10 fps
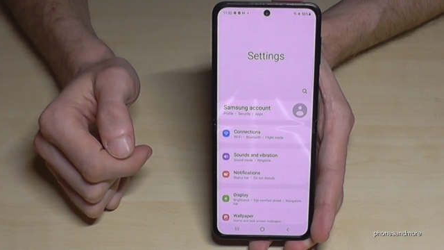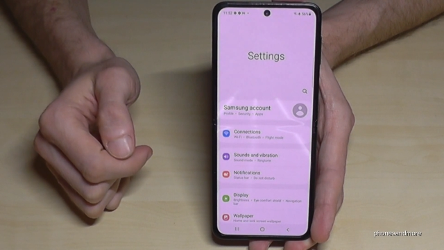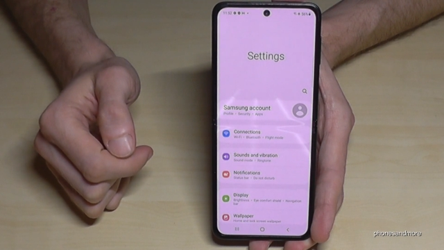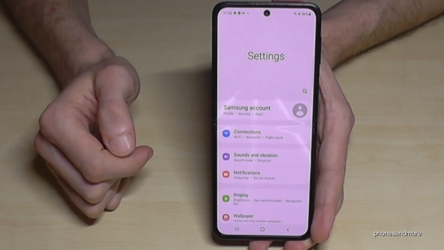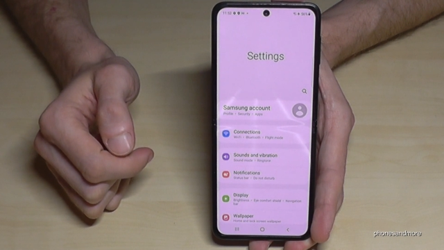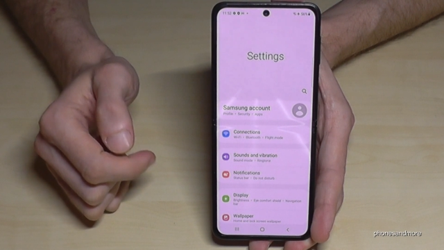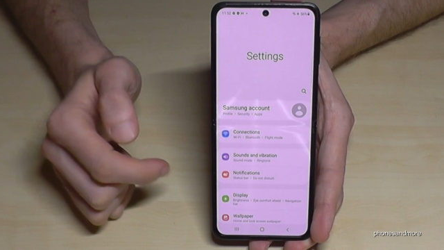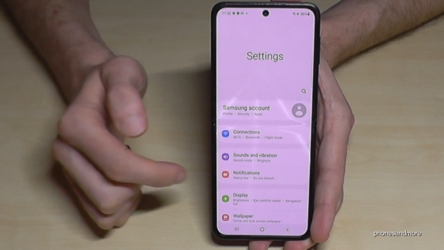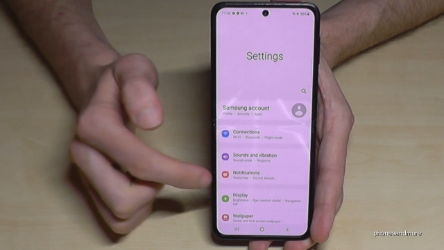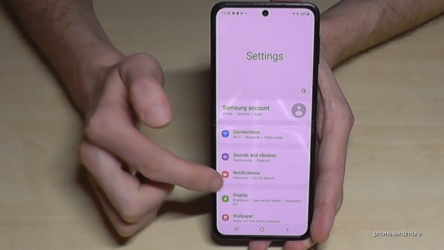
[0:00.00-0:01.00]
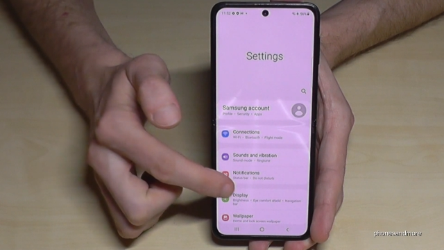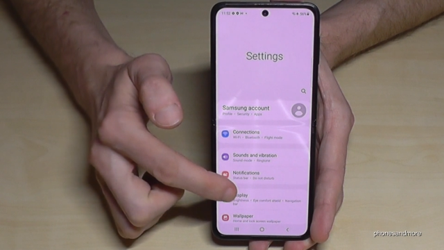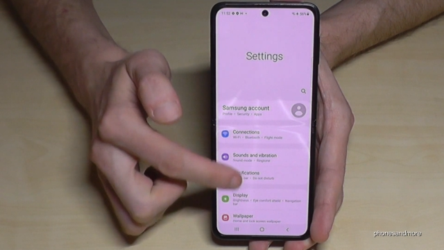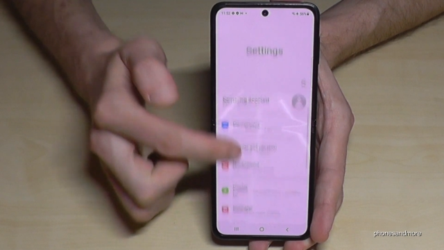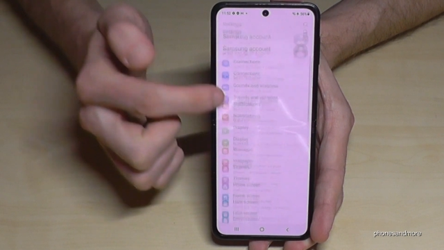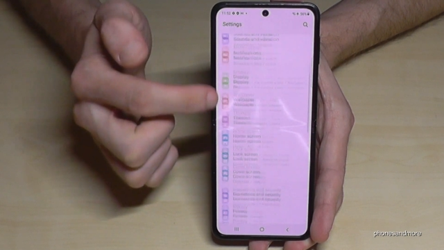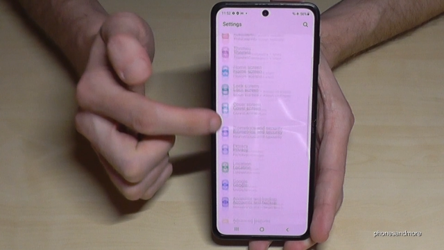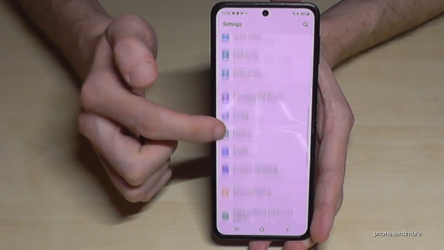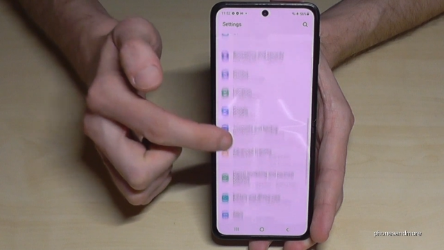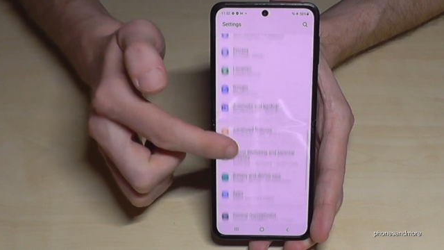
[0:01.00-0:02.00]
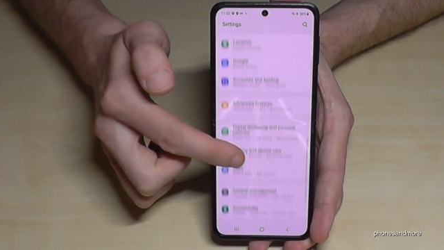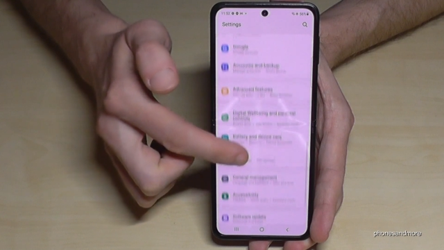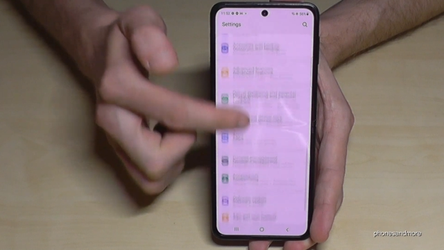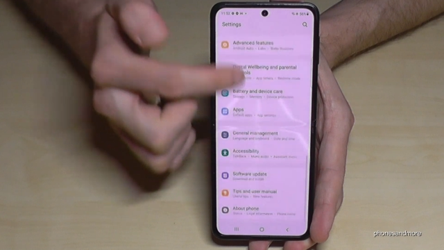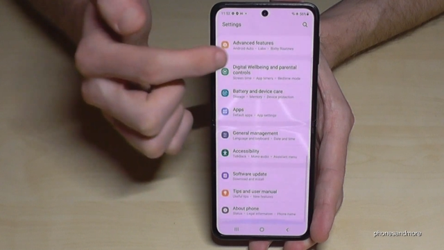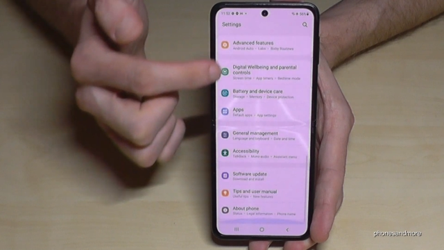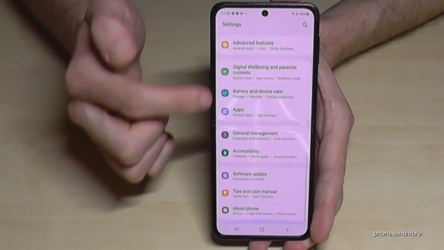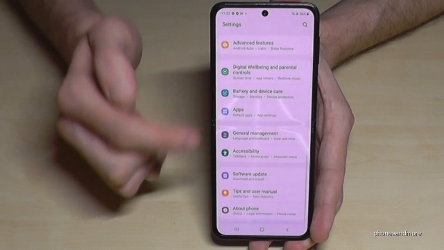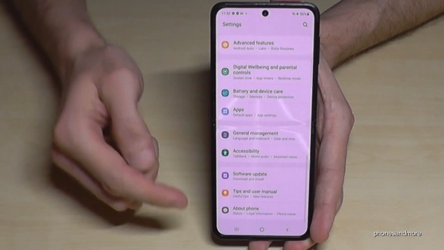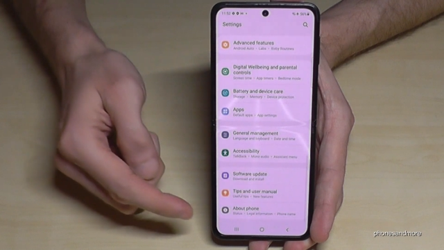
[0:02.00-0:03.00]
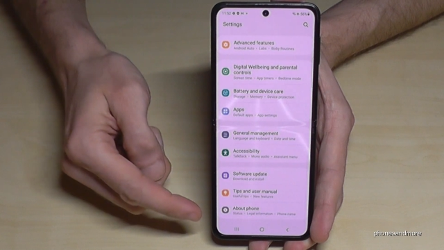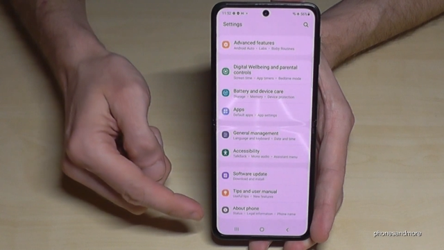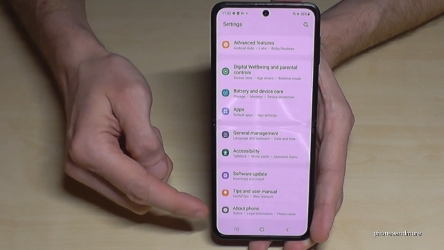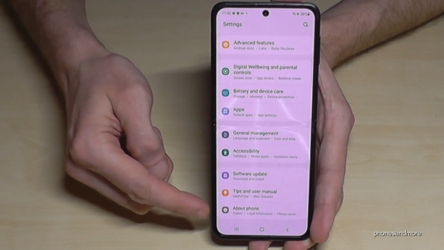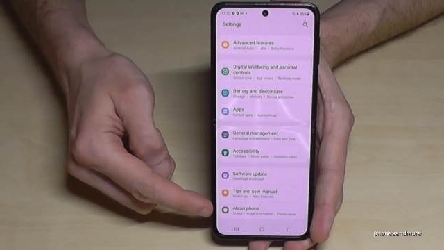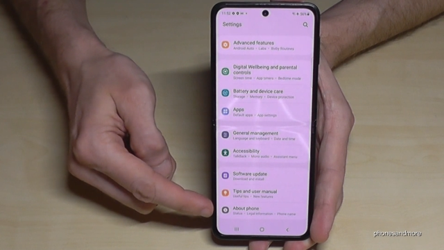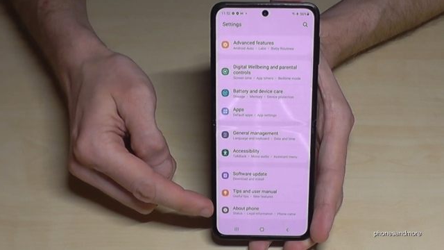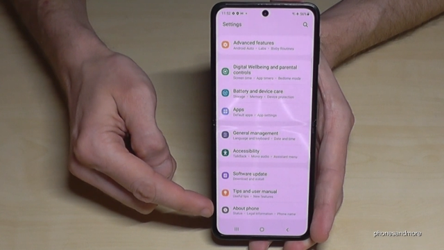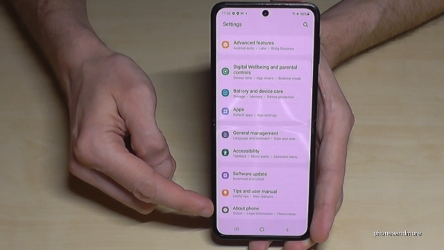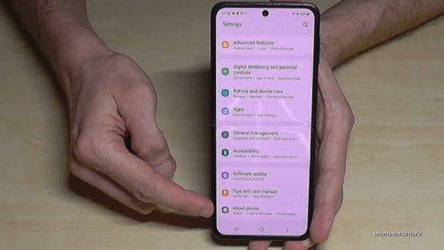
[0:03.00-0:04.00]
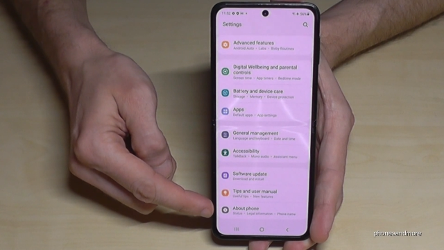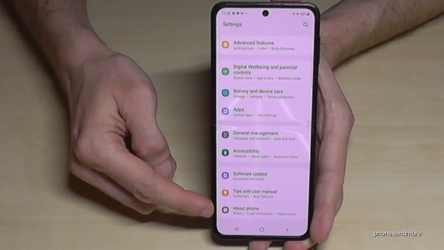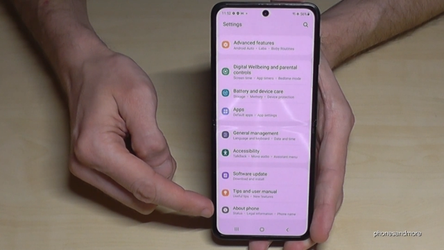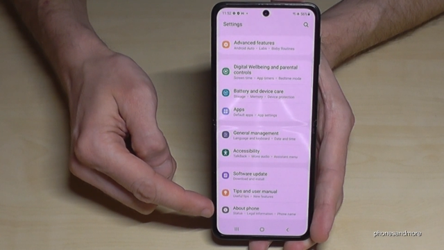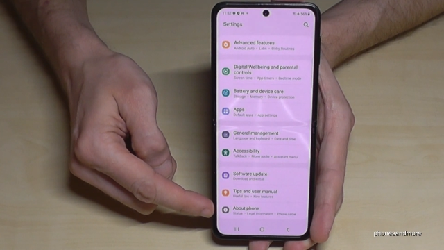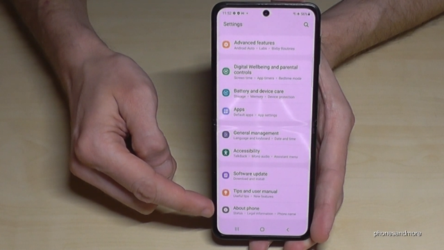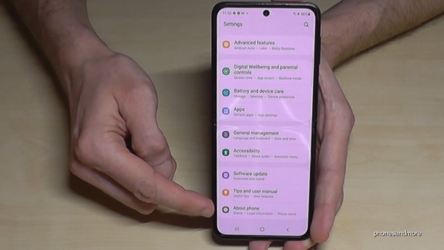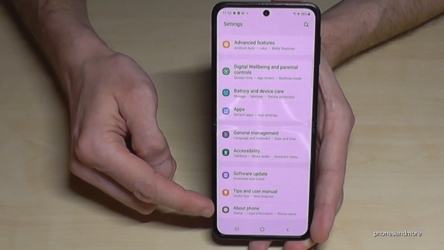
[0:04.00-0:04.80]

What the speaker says: Nobody's mouth can be seen.